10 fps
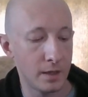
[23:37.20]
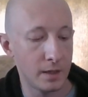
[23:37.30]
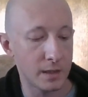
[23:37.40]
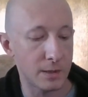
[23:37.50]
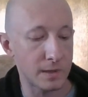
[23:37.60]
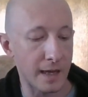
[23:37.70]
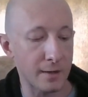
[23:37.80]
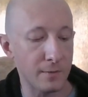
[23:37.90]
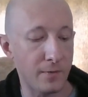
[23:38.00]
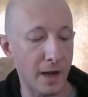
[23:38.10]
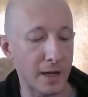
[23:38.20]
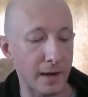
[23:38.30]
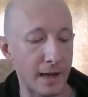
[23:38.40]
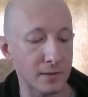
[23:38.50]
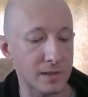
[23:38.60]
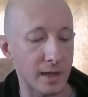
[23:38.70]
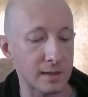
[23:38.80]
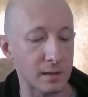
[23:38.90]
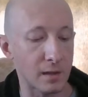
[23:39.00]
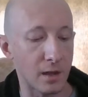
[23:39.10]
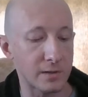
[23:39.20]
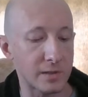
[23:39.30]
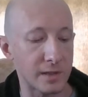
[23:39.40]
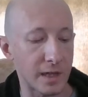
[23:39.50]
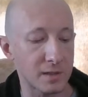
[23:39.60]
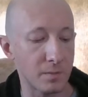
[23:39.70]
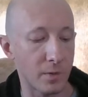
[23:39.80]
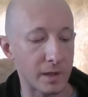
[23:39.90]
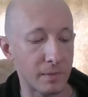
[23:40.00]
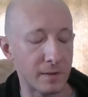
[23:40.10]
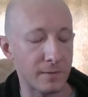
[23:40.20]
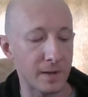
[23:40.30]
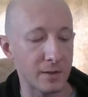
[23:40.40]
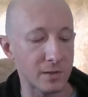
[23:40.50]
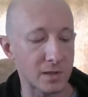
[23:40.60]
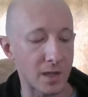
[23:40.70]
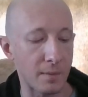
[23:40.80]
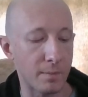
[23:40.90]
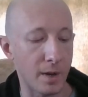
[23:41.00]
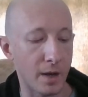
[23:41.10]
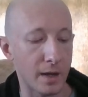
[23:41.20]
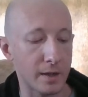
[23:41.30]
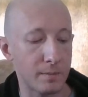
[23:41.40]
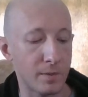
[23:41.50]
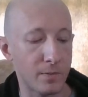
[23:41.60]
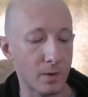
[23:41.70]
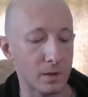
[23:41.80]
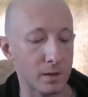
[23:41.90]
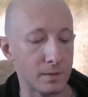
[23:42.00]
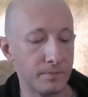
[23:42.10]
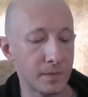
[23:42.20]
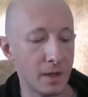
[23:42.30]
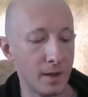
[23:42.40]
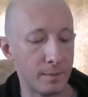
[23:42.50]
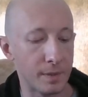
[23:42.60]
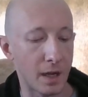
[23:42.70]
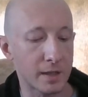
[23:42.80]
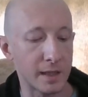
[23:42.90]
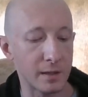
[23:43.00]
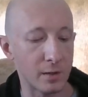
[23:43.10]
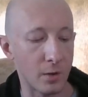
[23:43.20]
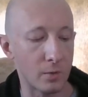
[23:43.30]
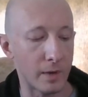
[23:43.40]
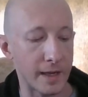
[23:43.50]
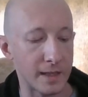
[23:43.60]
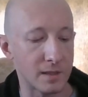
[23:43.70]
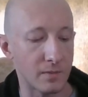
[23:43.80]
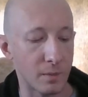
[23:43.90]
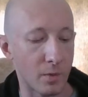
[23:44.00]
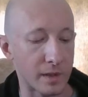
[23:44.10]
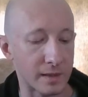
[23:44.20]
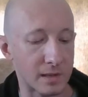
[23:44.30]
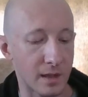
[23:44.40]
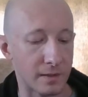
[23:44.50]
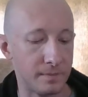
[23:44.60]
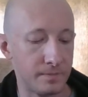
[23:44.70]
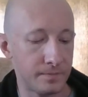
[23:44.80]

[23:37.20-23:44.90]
She was at her fire outside the lodge the next morning when a figure stopped by before her, blocking the low rays of the morning sun.